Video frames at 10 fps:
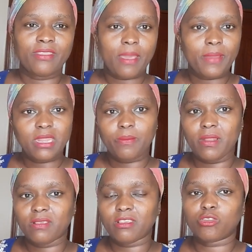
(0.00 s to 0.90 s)
There are many
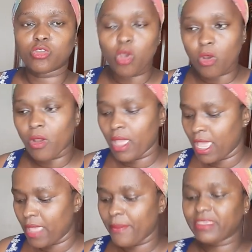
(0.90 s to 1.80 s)
places. So
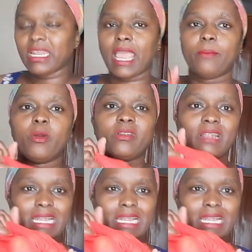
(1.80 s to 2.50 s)
imagine I bought